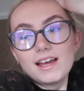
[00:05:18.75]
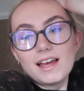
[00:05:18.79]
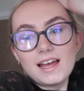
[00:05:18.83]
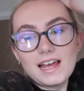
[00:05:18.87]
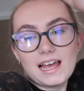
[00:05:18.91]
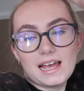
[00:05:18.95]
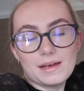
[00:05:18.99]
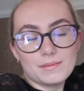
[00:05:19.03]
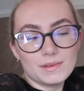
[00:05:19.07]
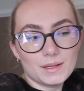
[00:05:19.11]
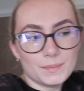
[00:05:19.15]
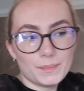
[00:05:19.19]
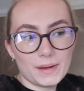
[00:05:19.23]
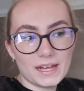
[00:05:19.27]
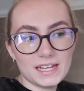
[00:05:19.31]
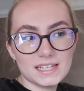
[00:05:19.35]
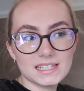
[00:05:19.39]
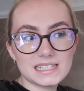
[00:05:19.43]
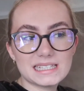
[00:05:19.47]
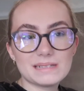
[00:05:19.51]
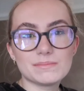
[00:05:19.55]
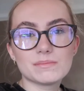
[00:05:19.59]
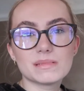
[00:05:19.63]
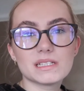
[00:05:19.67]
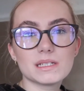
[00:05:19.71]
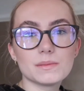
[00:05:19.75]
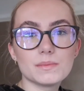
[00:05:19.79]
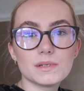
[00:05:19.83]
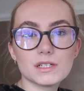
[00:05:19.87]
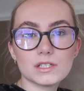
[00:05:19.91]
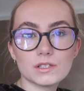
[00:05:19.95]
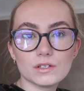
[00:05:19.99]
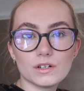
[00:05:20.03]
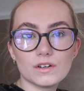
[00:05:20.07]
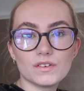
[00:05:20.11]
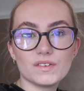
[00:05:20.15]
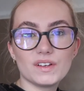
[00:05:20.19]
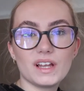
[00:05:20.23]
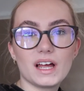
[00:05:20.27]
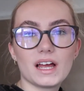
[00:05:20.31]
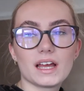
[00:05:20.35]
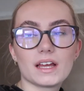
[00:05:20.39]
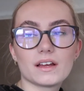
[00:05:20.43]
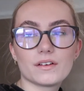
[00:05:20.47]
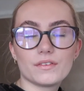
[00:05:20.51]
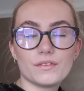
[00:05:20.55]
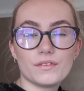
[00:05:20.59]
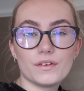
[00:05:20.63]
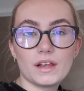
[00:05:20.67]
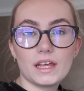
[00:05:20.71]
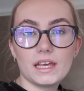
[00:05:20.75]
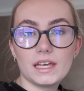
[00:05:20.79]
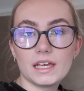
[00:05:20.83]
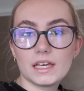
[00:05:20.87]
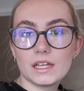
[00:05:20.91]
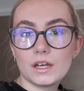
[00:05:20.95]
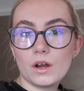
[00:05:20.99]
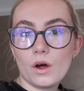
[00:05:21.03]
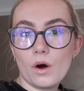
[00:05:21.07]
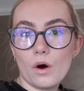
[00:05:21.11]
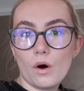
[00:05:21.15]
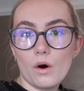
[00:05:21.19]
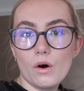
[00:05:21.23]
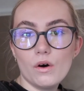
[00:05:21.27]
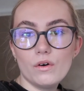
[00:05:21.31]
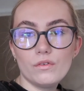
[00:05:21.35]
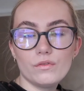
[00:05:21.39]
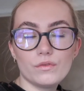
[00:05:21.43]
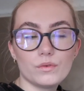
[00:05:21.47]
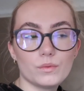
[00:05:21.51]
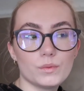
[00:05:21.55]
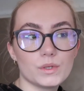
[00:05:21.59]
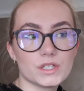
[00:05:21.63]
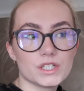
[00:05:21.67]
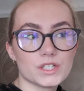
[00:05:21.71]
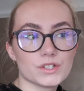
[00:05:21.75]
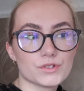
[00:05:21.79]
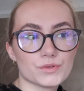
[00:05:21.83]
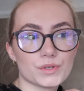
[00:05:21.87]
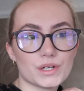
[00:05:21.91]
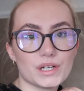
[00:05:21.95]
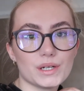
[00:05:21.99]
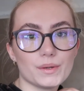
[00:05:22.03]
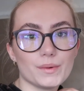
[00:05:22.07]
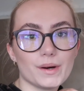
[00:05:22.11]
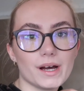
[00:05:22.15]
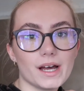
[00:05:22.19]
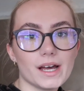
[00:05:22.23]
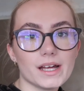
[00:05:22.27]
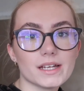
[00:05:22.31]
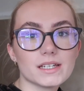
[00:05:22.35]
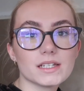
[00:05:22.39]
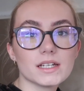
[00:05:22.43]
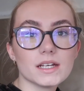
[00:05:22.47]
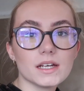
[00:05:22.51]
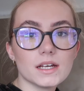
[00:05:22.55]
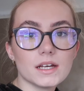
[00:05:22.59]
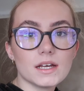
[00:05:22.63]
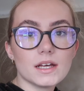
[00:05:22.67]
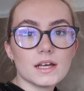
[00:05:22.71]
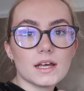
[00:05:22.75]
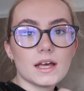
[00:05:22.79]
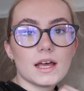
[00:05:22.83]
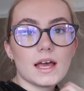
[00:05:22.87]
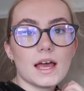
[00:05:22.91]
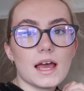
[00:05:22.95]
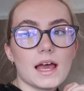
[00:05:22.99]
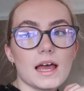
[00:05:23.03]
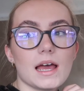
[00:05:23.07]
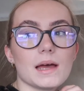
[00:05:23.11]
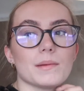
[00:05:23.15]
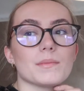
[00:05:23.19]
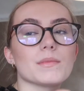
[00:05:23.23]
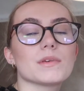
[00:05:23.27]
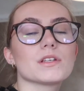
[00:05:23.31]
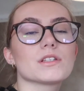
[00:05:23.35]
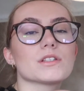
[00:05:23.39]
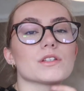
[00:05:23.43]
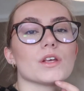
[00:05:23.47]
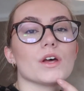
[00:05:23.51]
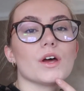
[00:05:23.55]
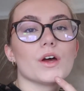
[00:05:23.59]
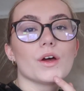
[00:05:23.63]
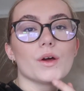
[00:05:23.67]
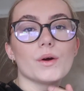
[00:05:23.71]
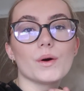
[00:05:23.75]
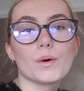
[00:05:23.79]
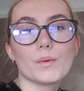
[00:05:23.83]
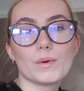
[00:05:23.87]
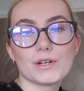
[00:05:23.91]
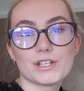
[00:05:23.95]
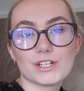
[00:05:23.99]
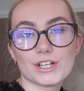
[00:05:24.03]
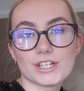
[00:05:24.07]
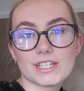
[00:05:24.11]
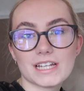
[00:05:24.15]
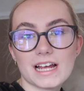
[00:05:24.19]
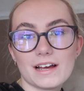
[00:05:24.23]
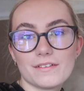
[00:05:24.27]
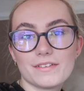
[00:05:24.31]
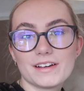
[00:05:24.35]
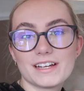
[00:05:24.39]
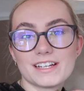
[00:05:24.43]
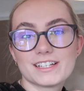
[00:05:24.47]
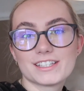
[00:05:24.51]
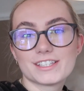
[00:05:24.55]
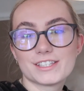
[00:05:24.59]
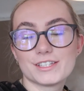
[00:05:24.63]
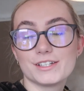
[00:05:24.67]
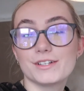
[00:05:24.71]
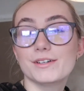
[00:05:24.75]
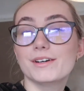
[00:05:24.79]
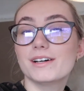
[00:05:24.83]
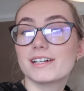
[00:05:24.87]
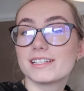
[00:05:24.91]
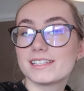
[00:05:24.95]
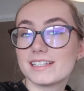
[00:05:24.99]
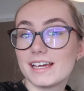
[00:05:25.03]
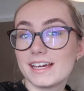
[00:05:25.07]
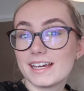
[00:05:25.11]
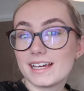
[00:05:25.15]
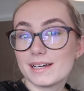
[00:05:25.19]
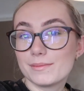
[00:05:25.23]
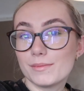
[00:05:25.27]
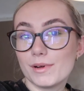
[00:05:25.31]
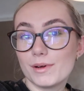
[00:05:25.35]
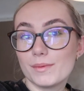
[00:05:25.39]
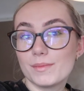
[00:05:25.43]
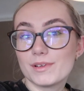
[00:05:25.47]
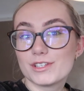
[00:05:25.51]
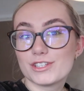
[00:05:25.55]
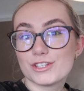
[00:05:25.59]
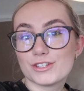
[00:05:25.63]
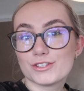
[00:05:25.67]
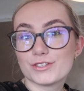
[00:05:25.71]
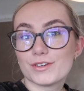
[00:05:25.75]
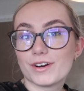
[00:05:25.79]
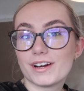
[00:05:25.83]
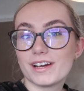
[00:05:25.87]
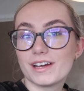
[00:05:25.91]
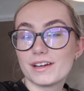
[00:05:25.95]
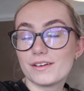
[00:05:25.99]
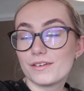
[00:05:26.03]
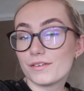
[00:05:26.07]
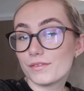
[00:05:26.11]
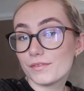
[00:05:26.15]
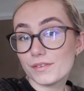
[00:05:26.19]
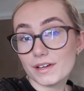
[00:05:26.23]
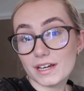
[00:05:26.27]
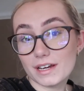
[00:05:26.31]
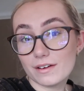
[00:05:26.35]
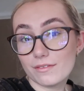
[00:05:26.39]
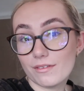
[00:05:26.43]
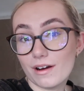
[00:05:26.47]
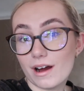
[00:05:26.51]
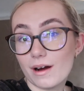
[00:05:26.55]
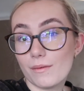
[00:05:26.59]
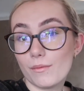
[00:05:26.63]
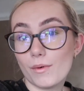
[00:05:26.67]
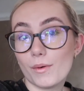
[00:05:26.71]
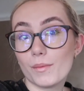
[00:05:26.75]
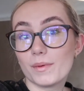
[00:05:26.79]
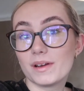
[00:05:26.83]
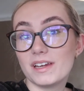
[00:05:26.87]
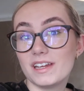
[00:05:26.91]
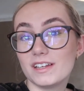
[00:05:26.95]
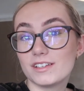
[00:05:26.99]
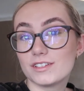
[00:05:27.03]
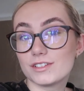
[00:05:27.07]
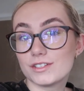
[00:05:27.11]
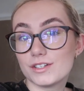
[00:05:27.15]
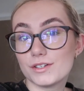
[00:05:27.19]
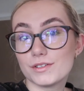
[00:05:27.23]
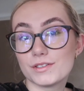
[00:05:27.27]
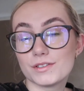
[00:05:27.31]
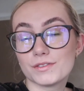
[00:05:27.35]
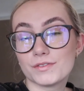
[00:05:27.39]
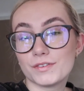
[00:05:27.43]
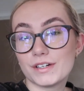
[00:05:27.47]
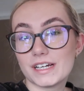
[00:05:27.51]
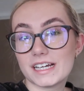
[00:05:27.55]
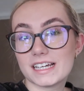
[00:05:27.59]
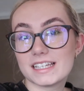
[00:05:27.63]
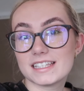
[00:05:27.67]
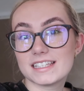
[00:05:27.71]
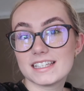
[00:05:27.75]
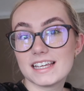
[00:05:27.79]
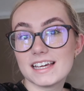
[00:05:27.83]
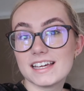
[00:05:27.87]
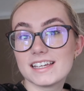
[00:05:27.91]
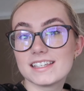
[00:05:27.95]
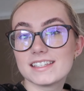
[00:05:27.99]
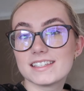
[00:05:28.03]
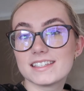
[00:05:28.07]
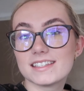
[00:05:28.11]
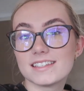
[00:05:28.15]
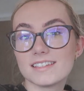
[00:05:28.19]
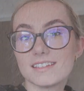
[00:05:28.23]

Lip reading: The paint seems to be sort of like flaking off, which is really weird. So we're just having to take a moment to try and figure out what we need to do to fix this.